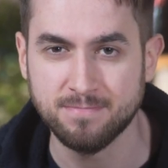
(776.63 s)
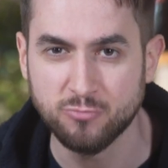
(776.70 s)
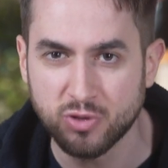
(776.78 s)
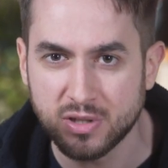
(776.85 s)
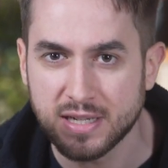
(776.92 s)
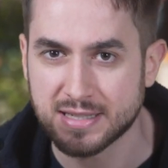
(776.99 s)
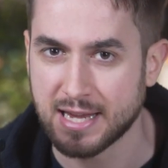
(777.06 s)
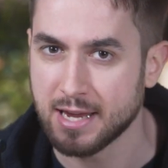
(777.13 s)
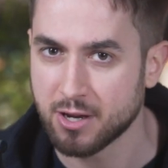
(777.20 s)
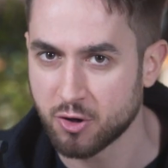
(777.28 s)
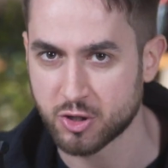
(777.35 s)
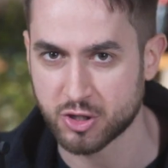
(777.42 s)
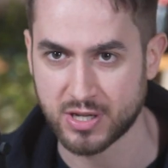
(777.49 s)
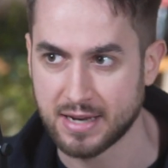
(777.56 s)
really take
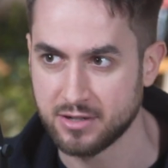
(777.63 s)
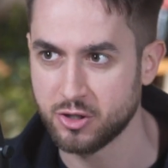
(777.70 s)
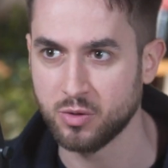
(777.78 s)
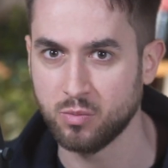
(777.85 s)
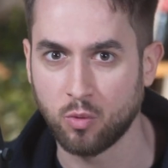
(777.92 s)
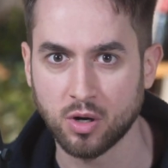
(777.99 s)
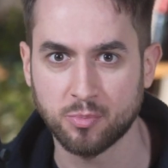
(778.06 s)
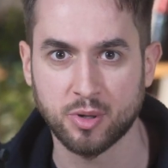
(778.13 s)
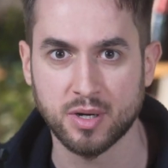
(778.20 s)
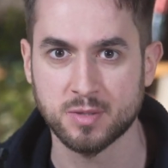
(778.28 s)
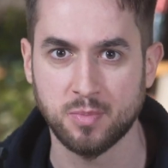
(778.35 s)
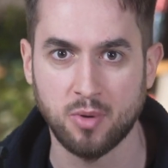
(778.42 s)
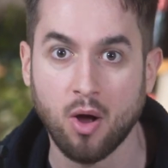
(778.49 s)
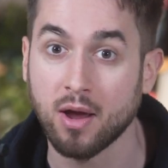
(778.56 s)
your standard WordPress
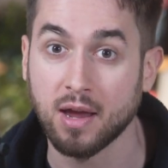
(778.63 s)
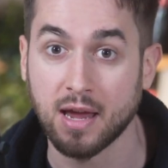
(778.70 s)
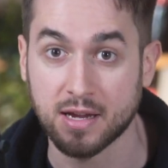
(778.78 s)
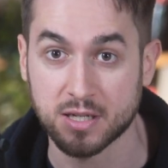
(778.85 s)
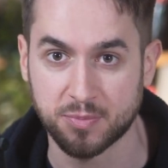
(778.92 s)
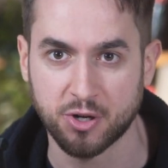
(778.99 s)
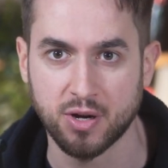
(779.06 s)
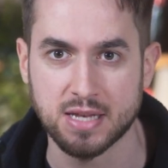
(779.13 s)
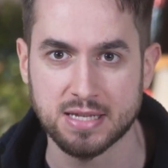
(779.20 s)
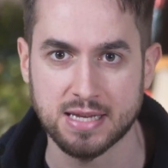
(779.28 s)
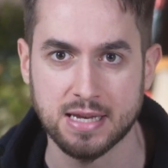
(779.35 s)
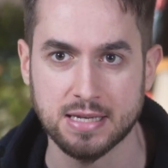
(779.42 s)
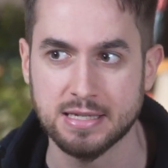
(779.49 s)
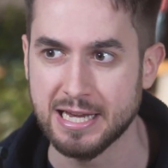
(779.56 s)
blogging experience
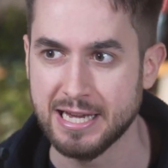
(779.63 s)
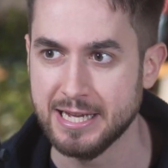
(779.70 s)
and